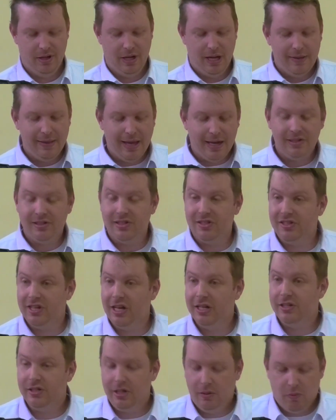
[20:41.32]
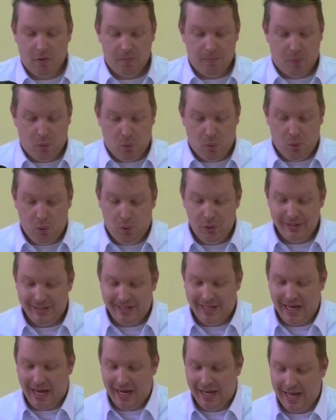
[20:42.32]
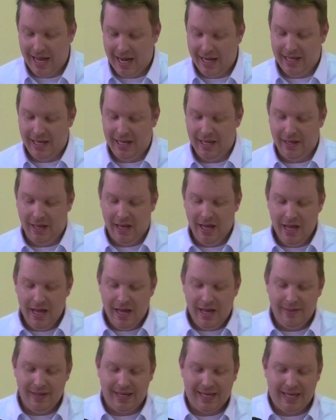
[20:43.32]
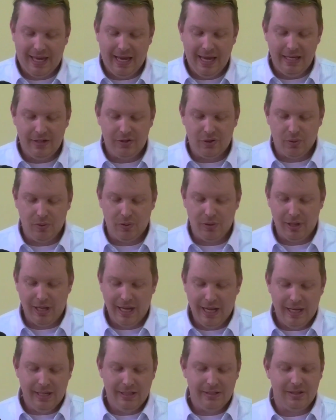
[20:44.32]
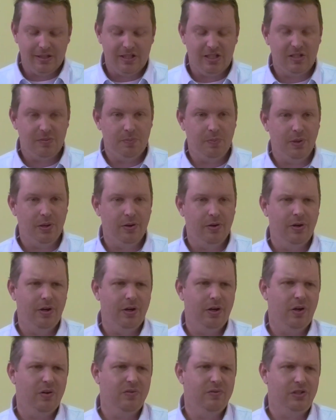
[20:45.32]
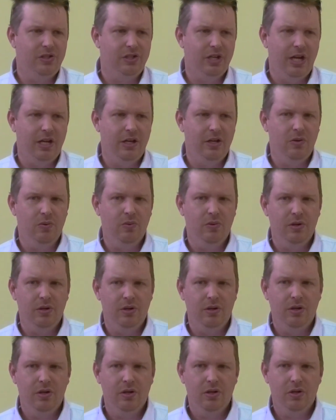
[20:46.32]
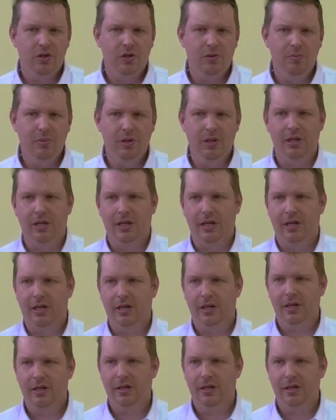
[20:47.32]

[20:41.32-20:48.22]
And that is essentially what Paul is getting at here. And the key to it is a spirit of genuine humility.